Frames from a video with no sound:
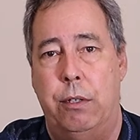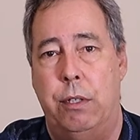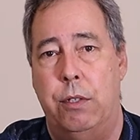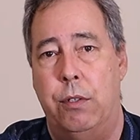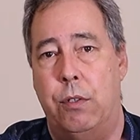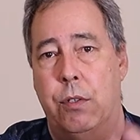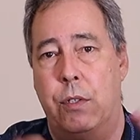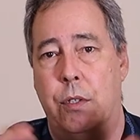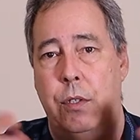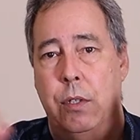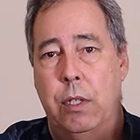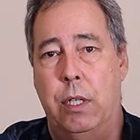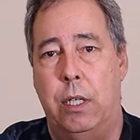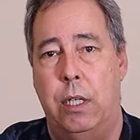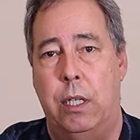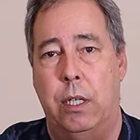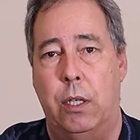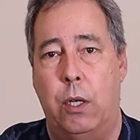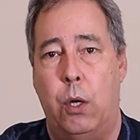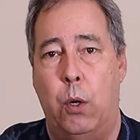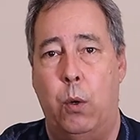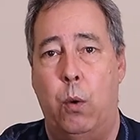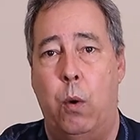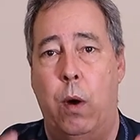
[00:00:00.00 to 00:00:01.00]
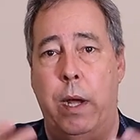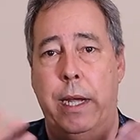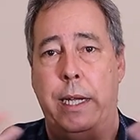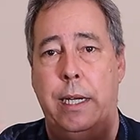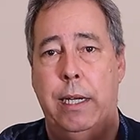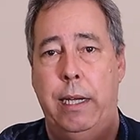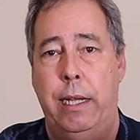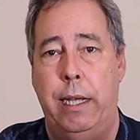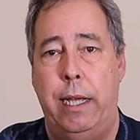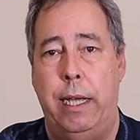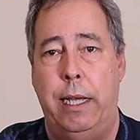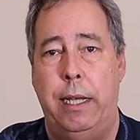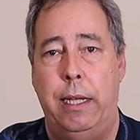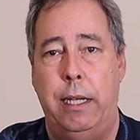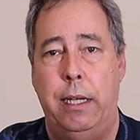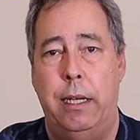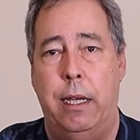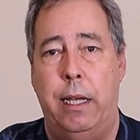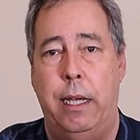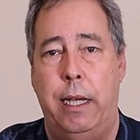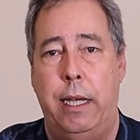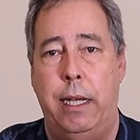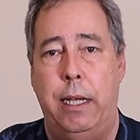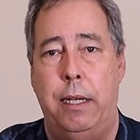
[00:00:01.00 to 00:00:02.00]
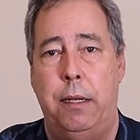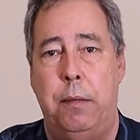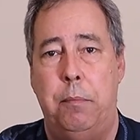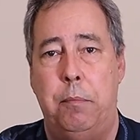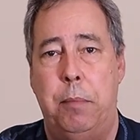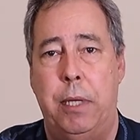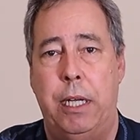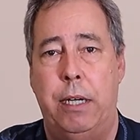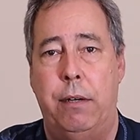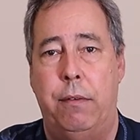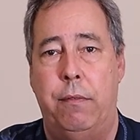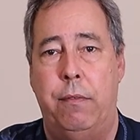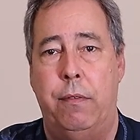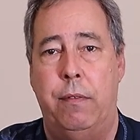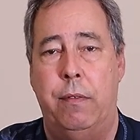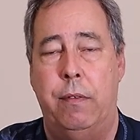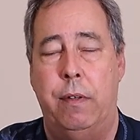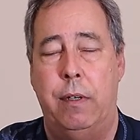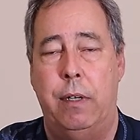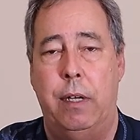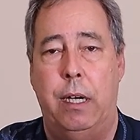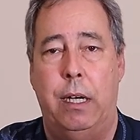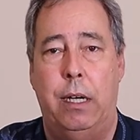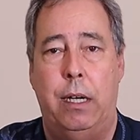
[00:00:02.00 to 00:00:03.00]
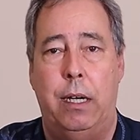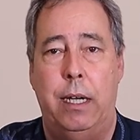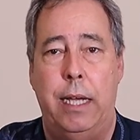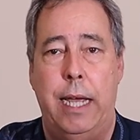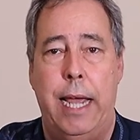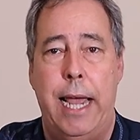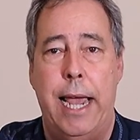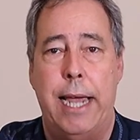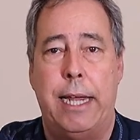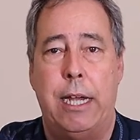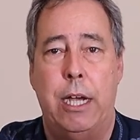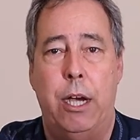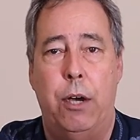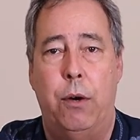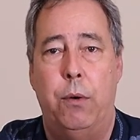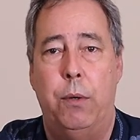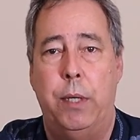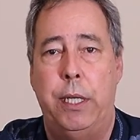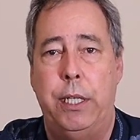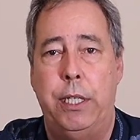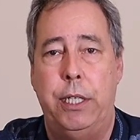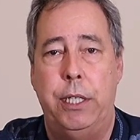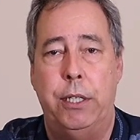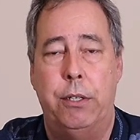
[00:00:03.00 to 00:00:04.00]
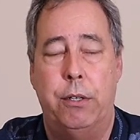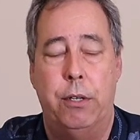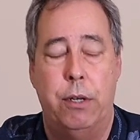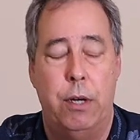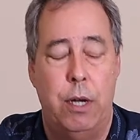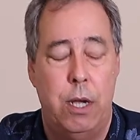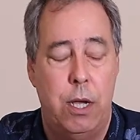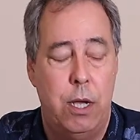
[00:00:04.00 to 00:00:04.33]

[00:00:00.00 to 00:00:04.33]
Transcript: is quite a bit of echo here.